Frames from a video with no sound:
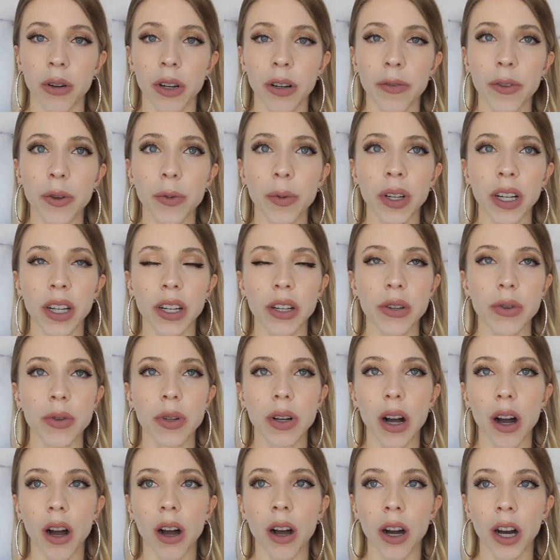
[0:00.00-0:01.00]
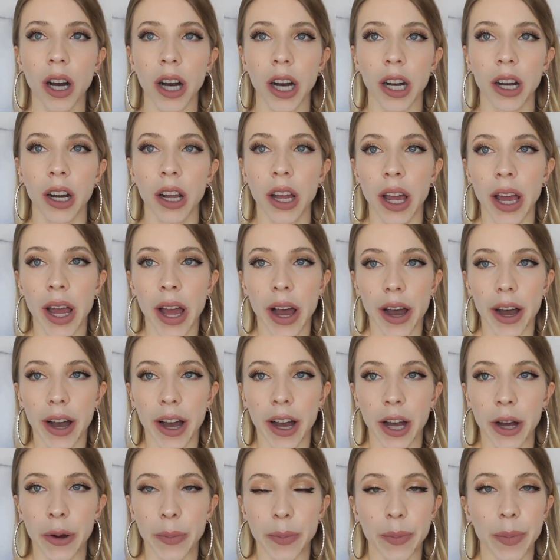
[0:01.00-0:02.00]
Or if you want a new car,
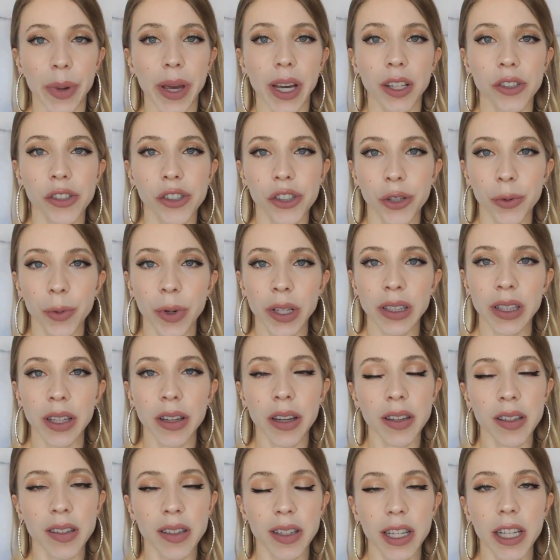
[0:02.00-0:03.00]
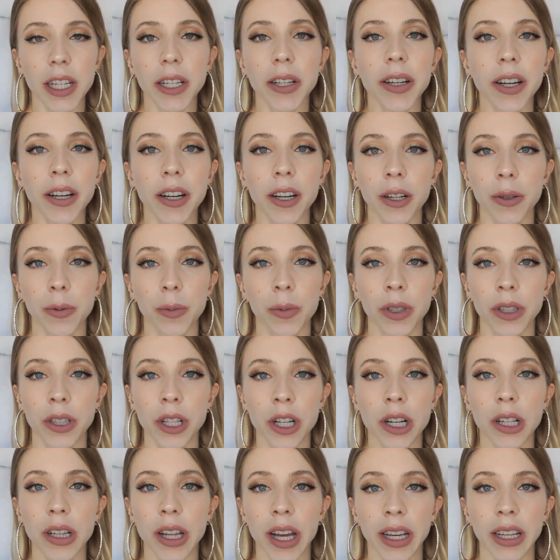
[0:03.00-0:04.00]
picture what the interior will
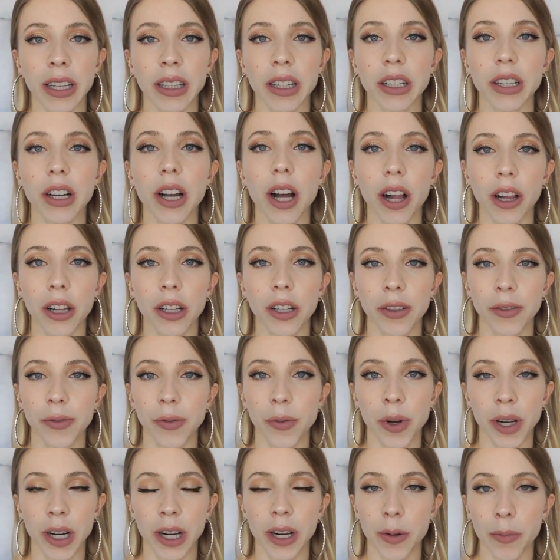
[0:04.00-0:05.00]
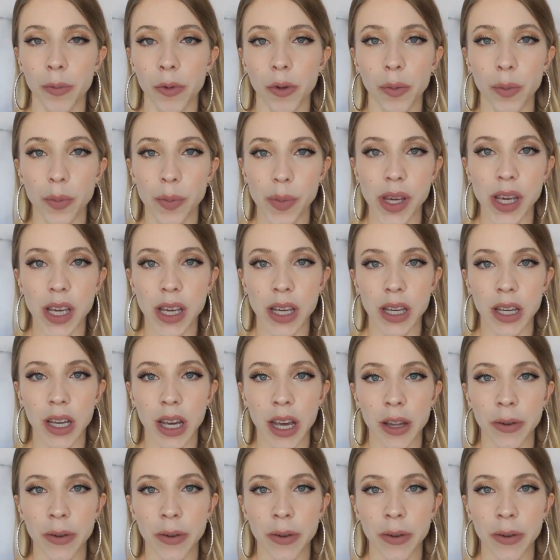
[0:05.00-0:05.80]
look like and the color of what it will be,